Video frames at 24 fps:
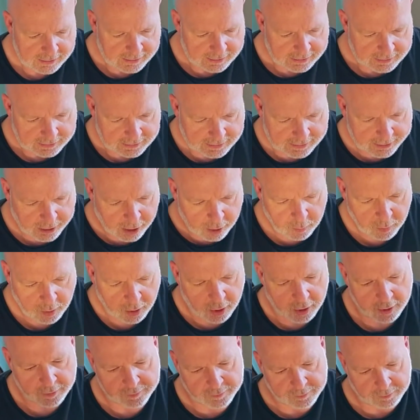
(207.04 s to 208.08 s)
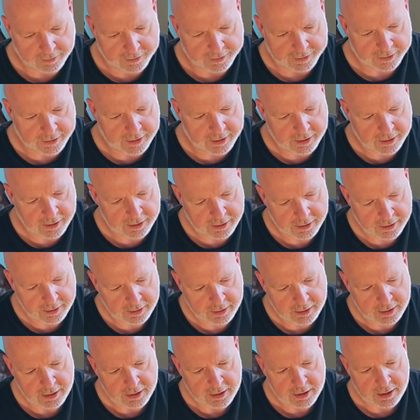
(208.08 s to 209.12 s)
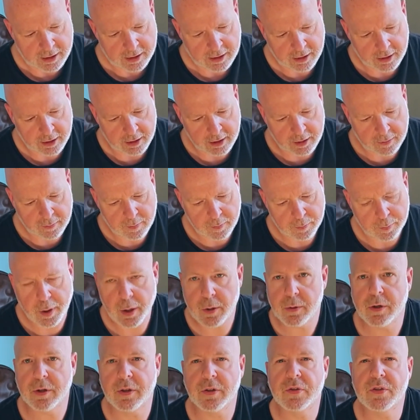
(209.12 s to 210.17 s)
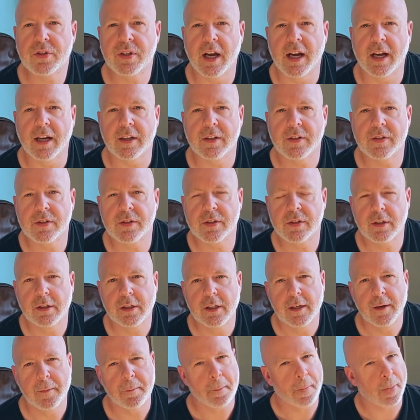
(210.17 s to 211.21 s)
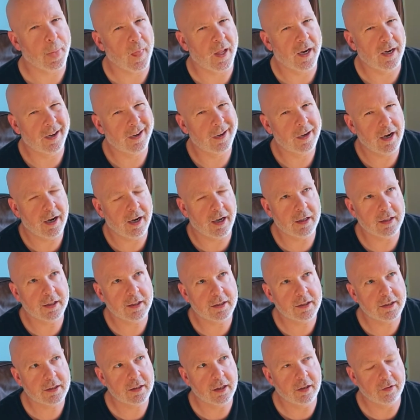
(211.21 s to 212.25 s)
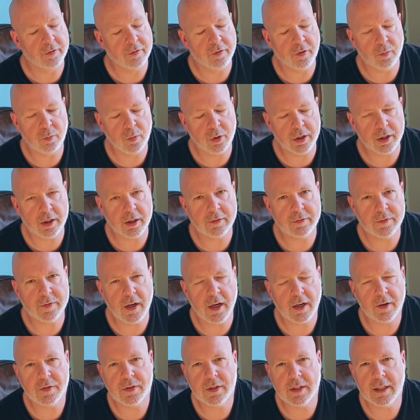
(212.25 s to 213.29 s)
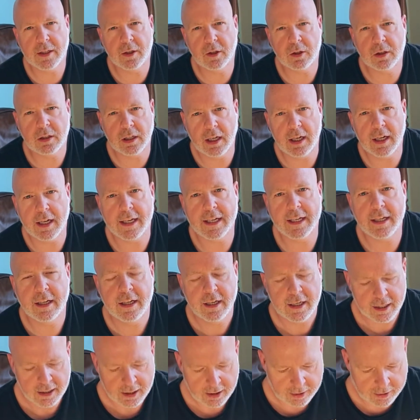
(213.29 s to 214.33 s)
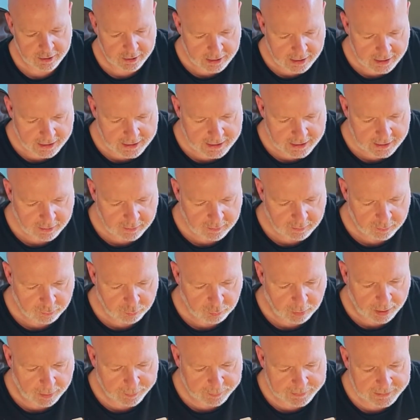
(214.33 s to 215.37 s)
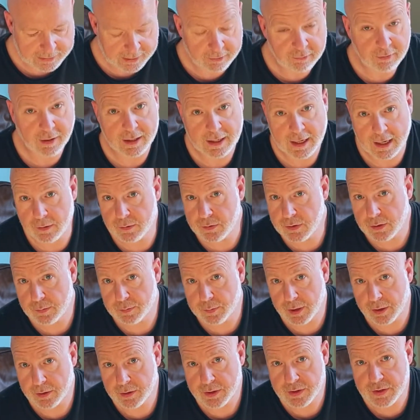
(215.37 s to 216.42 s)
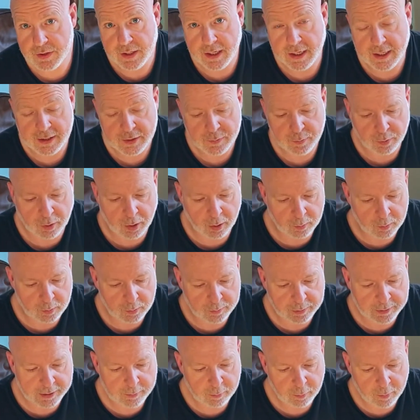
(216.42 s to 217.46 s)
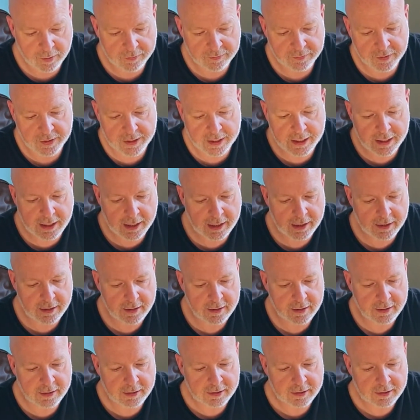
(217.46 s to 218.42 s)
LEGO were offering bonus sets, and from what I've seen online, they rapidly ran out of bonus sets, probably within